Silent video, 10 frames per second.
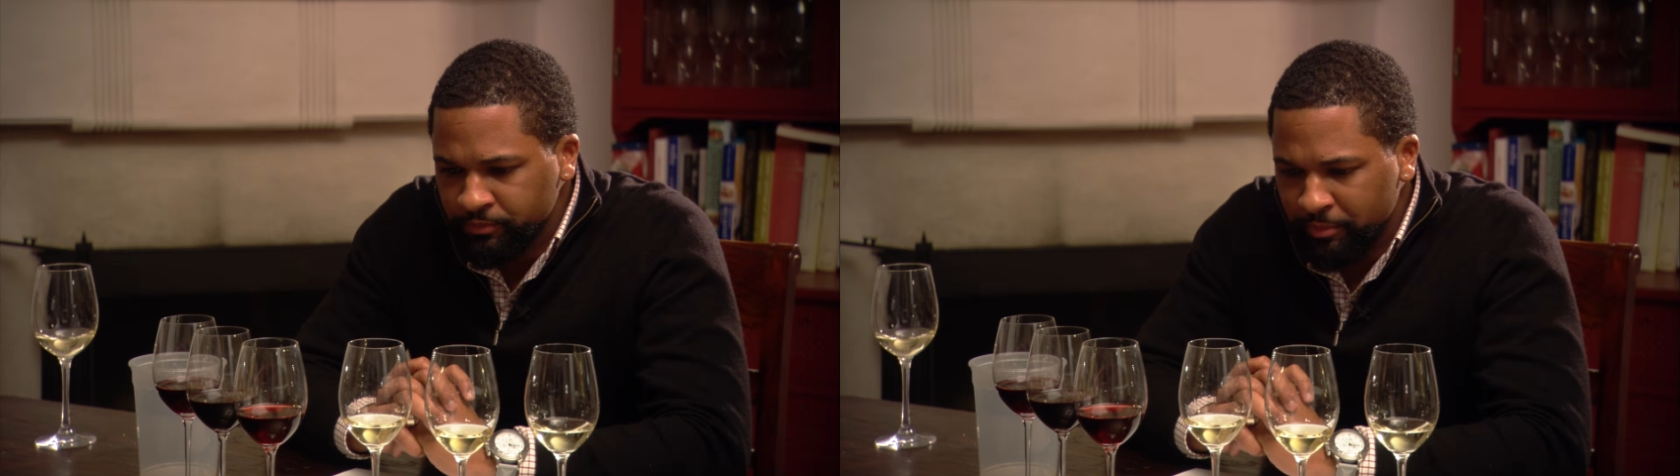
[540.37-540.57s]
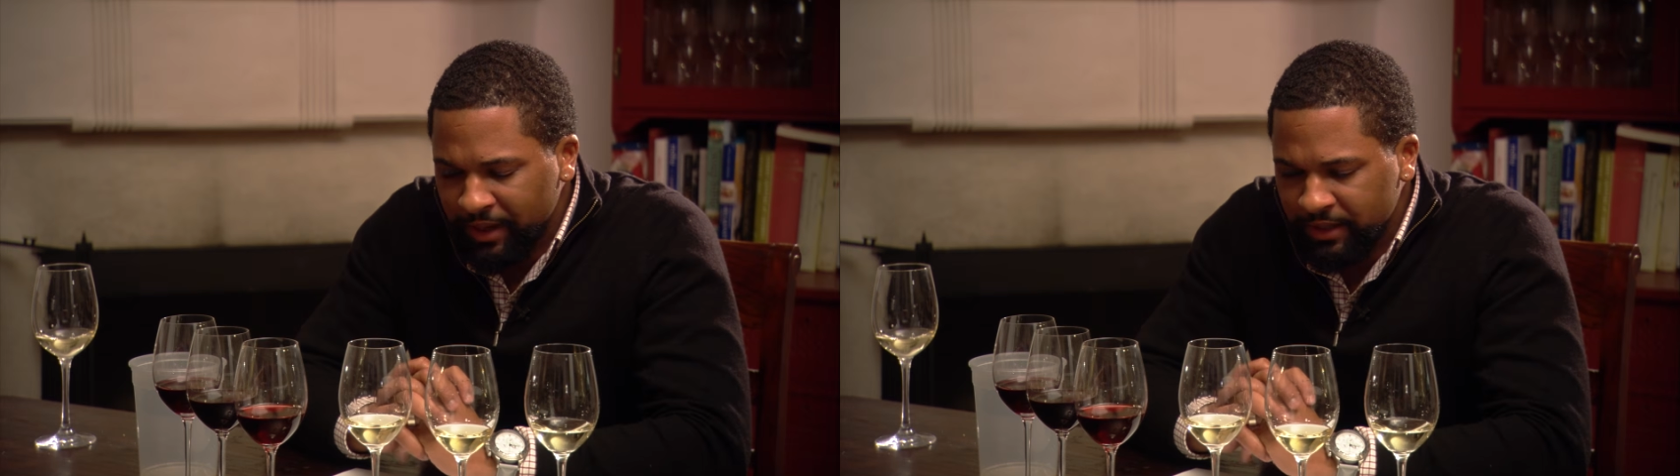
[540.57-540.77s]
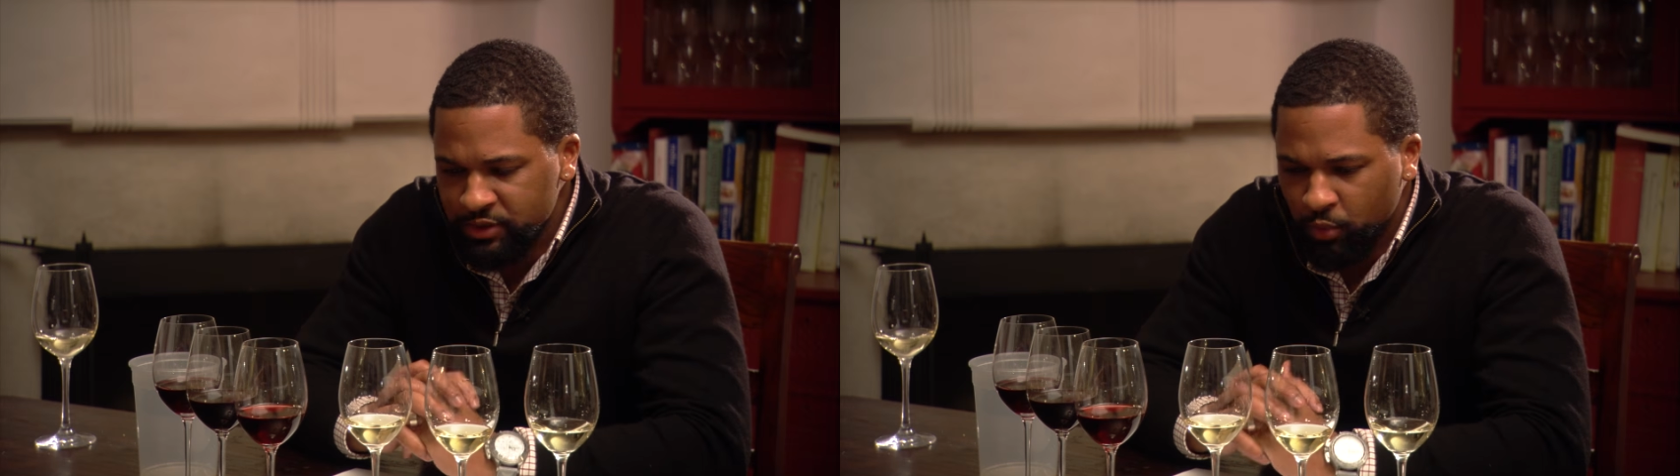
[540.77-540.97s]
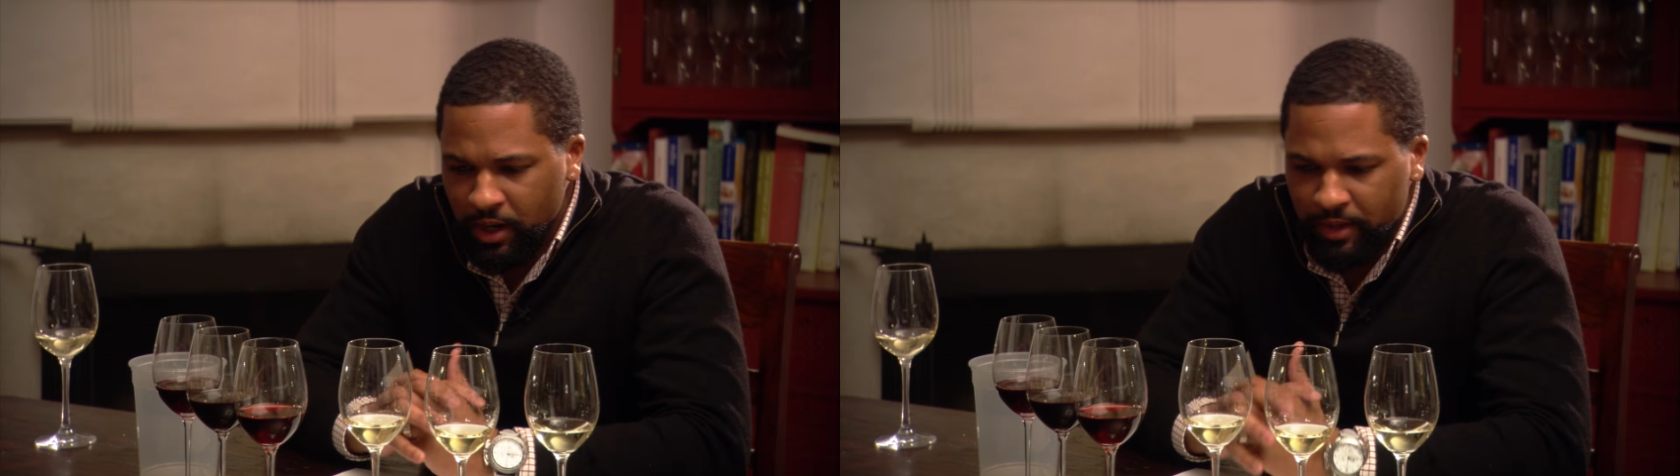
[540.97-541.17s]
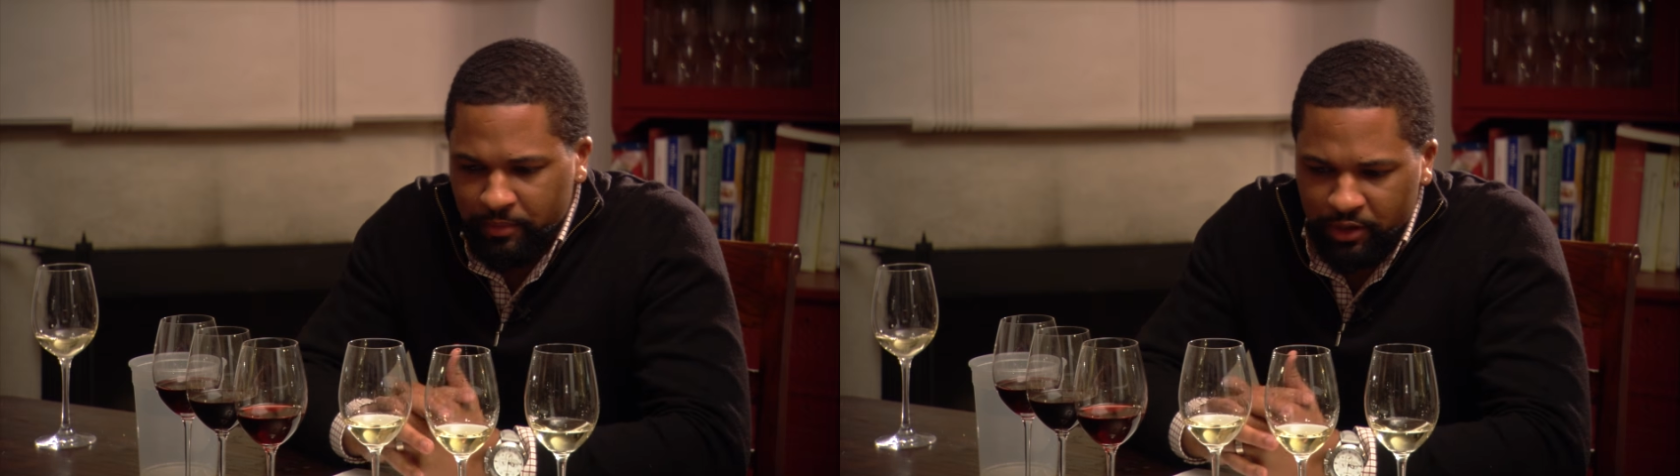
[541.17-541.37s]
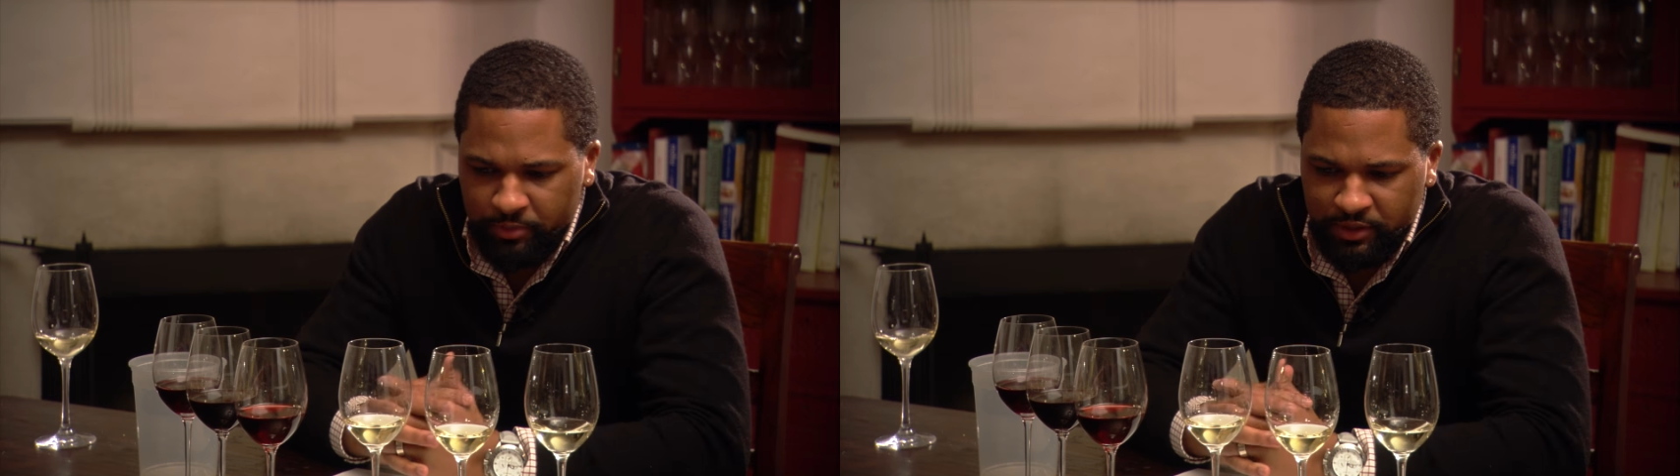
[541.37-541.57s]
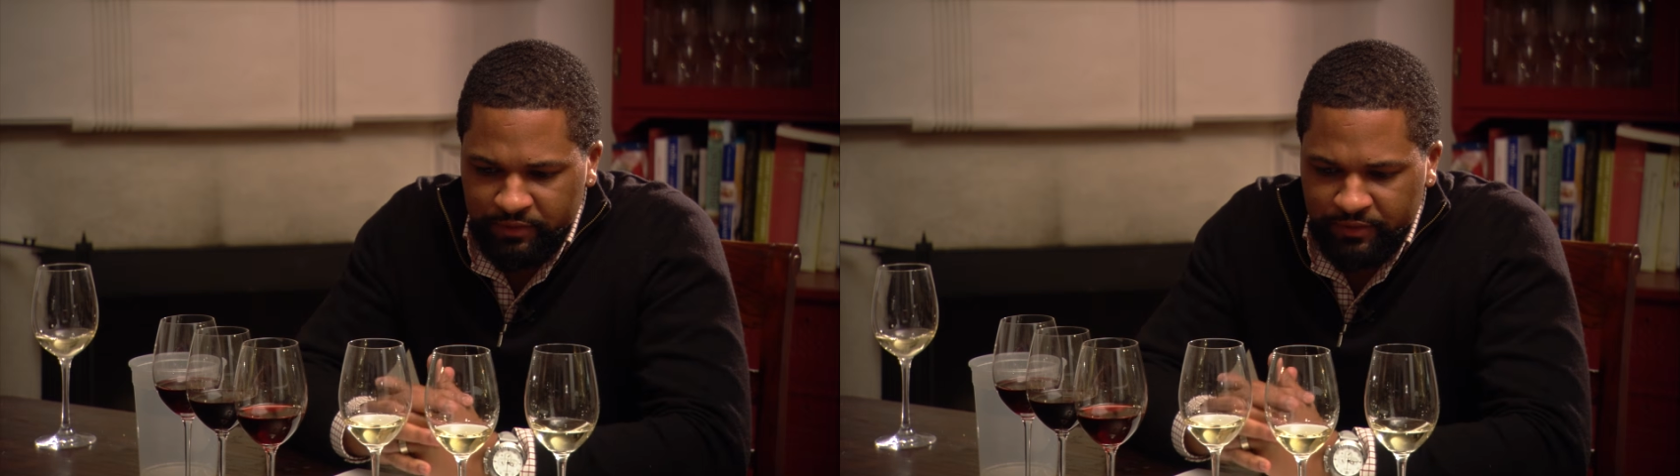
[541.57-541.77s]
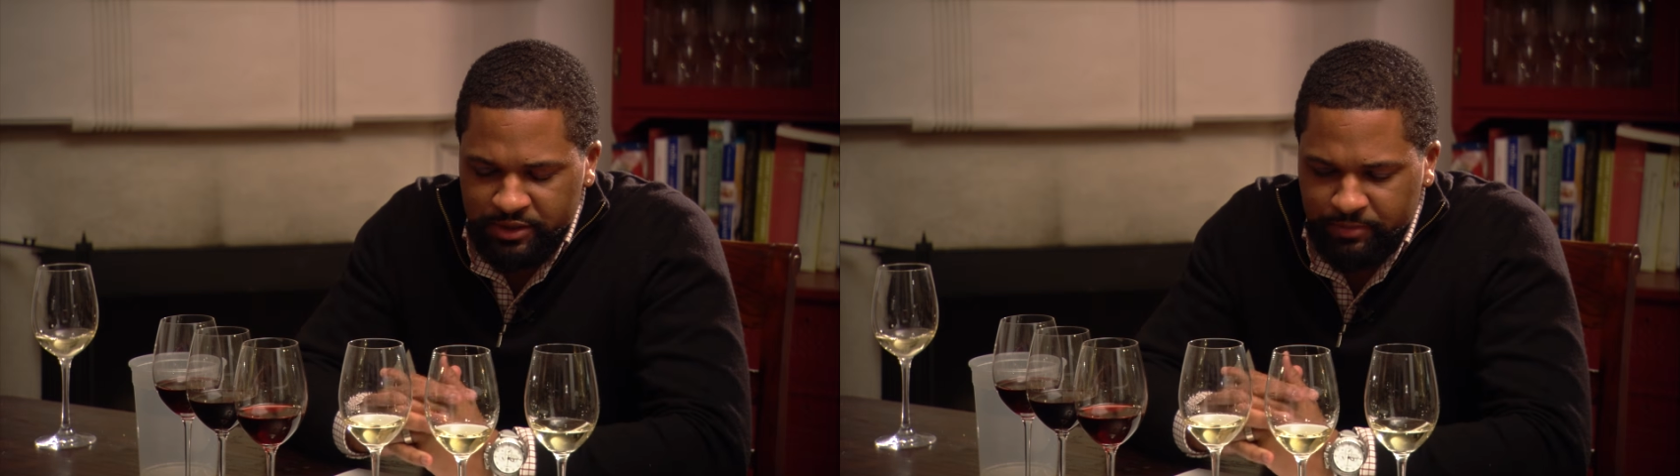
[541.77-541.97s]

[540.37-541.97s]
Balanced wine, moderate plus finish,